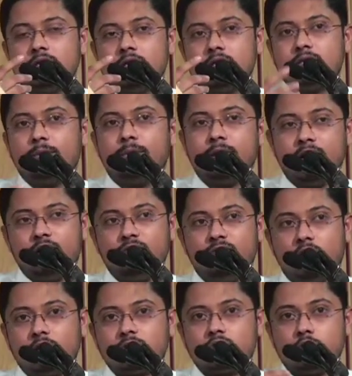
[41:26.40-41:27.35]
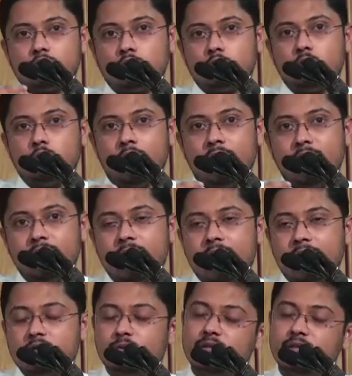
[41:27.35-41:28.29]
imperative for us also to
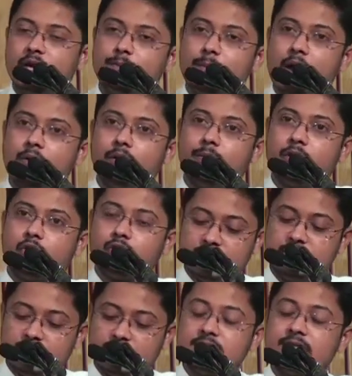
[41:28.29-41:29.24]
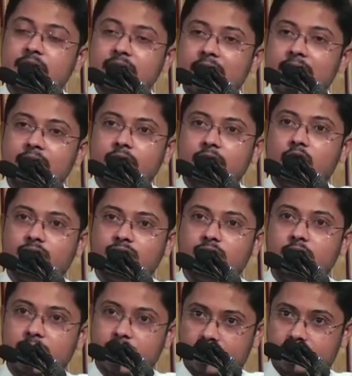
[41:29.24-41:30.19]
engage with that power, because this is the reality
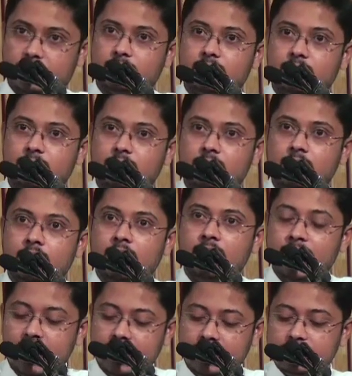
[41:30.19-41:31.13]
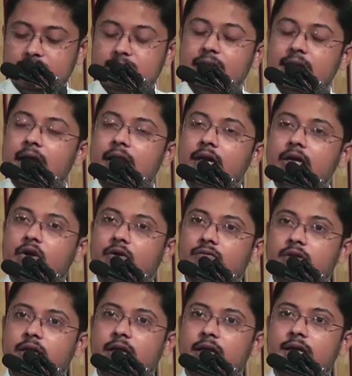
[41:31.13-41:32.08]
of the day. It is the reality
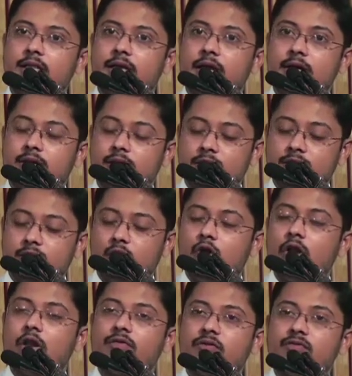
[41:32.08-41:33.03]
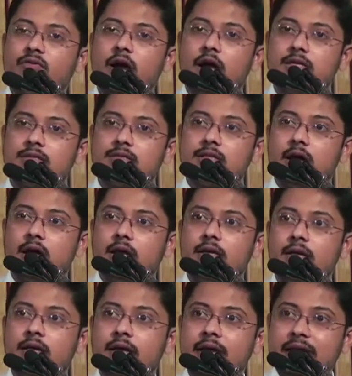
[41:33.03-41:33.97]
of the day that the whole of
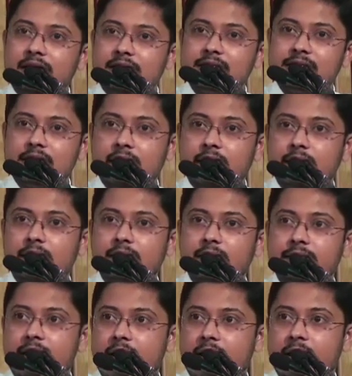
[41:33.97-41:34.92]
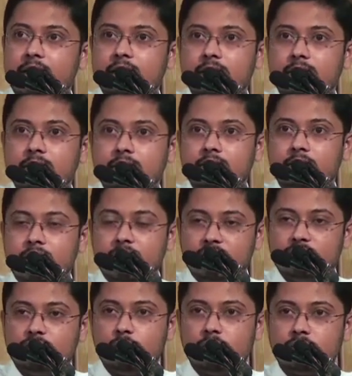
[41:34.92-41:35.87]
Afghanistan is under their
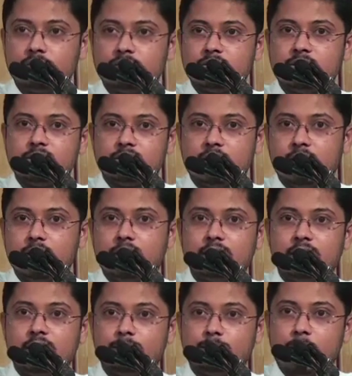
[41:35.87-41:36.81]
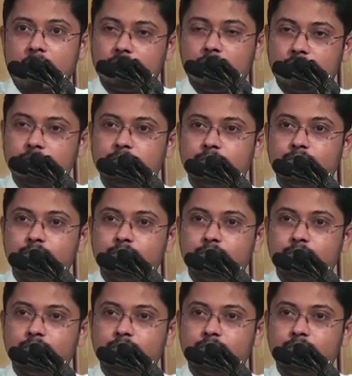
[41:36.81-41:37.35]
influence, is under their power.